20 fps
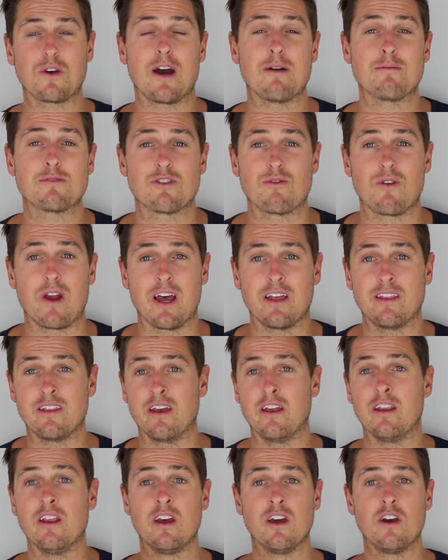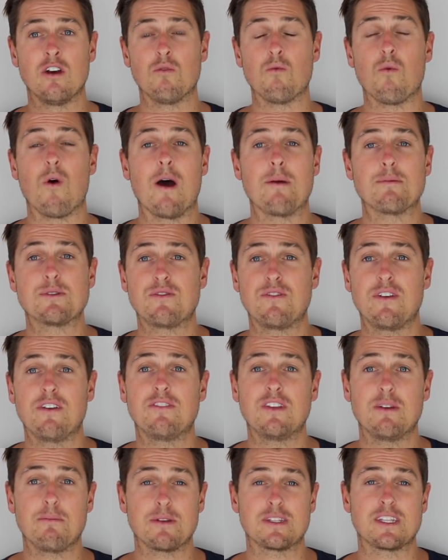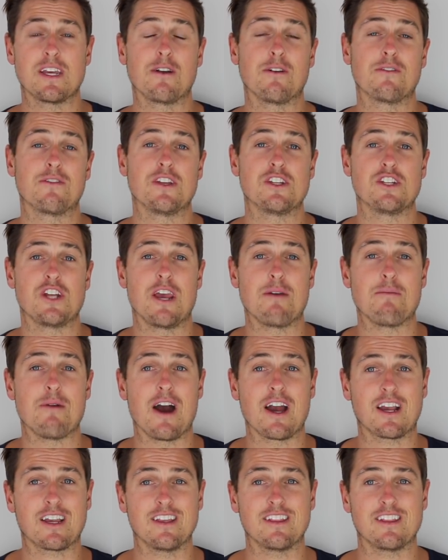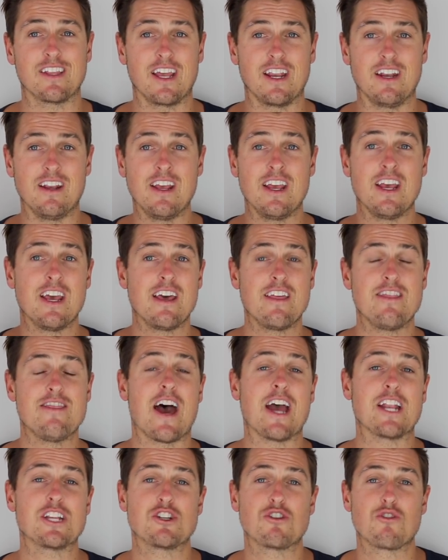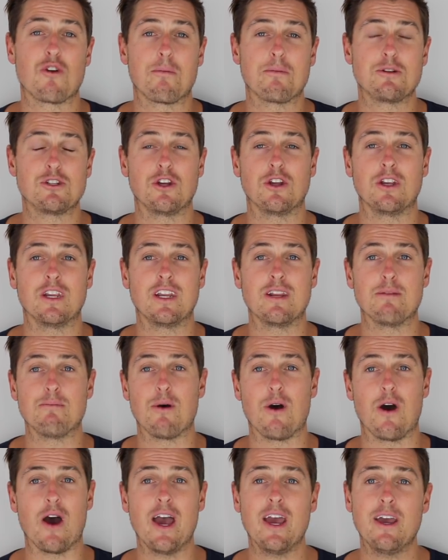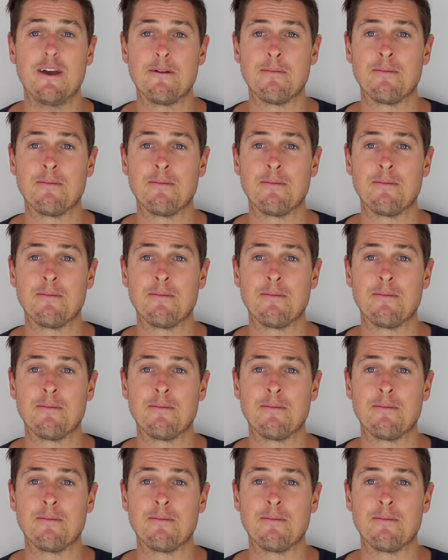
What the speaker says: comes around that wipes 50% off the share market, then that's your opportunity to buy.